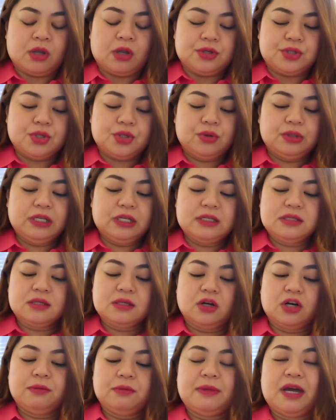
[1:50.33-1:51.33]
So these
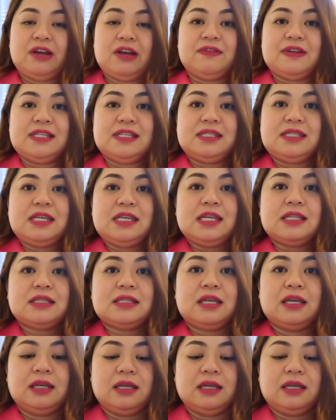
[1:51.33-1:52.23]
are my receipt